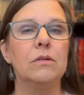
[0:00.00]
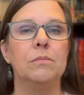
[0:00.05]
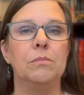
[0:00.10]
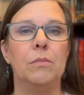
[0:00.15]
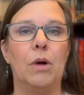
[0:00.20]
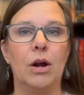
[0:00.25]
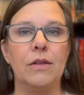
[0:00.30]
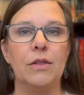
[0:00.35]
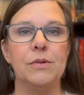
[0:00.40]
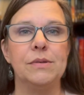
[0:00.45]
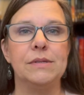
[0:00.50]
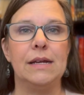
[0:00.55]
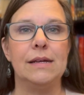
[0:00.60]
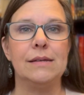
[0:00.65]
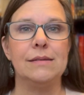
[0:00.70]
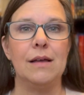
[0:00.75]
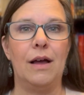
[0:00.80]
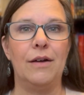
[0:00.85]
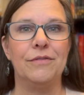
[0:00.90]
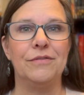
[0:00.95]
Mark those
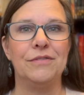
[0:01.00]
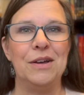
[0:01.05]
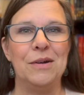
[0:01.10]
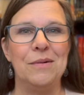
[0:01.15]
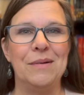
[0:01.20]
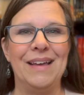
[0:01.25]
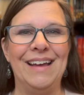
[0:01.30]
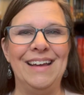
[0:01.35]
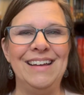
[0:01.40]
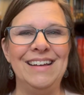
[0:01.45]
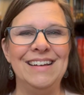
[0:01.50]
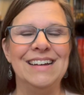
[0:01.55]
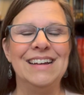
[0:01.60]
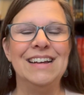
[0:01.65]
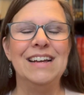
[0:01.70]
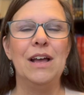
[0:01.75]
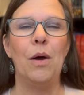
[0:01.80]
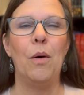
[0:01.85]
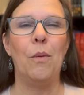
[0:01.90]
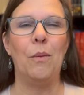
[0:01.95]
days off, okay?
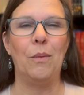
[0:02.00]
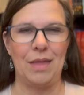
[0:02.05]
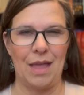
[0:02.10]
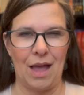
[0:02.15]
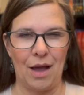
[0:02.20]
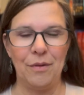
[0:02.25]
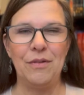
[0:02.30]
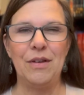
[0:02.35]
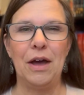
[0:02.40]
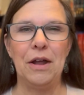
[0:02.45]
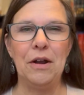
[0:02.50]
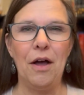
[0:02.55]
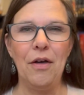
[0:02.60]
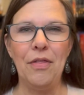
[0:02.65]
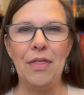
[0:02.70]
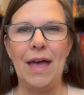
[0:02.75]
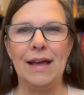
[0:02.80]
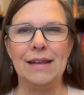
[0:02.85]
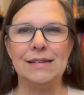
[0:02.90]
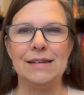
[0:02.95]
Well, now you've got all
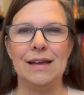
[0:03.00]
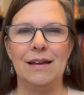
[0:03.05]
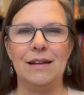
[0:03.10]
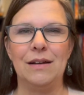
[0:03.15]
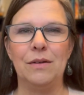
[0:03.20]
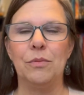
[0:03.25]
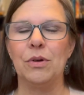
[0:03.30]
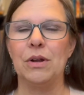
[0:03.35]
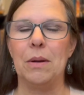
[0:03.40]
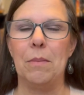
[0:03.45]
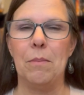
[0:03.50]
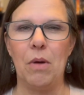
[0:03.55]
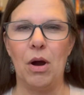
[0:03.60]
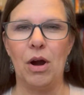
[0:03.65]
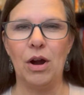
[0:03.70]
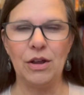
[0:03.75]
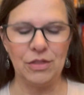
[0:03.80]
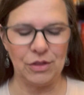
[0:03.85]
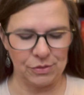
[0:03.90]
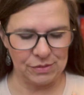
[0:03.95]
that done. We're going to
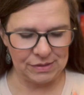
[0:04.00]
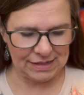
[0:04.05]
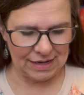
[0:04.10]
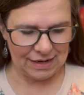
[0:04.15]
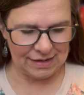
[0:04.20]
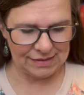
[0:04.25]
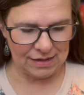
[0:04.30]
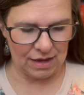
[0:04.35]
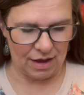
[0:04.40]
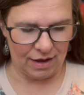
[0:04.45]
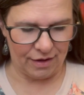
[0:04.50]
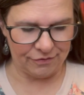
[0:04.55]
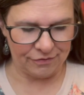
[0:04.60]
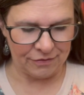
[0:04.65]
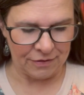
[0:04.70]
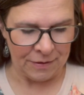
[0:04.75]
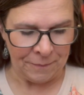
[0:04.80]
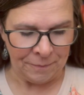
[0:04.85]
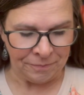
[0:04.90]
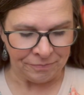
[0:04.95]
mark those days
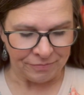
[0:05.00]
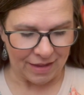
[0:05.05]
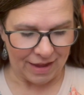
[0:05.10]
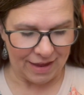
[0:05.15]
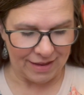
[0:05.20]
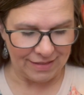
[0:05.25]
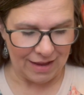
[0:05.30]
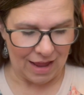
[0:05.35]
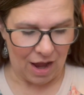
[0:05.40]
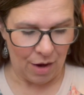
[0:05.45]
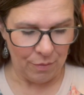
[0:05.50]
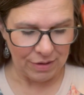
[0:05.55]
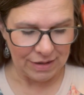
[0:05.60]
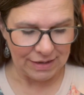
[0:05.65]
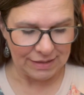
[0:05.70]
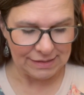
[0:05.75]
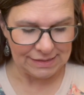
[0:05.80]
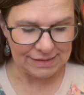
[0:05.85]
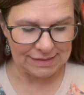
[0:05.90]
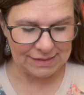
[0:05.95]
off. And now we're
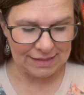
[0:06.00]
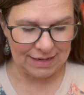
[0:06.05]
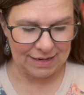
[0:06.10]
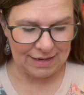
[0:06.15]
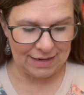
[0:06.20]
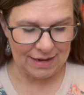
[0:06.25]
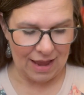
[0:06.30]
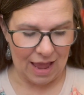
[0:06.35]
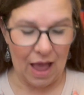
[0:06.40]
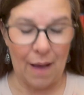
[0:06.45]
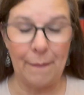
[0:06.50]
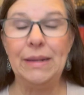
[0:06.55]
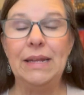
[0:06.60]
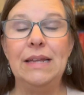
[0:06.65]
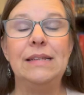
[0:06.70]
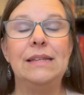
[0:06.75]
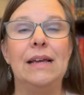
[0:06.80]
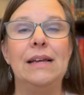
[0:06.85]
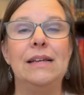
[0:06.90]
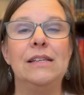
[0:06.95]
going to see how
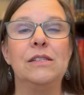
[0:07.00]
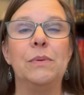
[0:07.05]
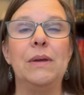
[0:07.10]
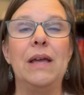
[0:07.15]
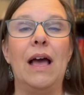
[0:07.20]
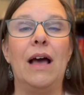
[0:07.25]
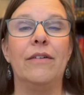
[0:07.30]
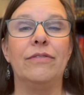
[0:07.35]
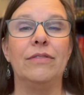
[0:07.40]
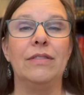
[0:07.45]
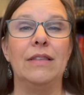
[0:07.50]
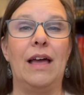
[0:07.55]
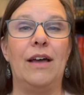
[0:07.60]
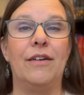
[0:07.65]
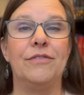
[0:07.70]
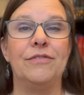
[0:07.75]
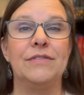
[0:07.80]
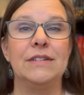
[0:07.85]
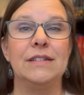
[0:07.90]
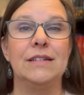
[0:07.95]
many days we have
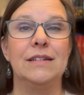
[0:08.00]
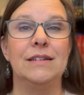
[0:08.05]
left.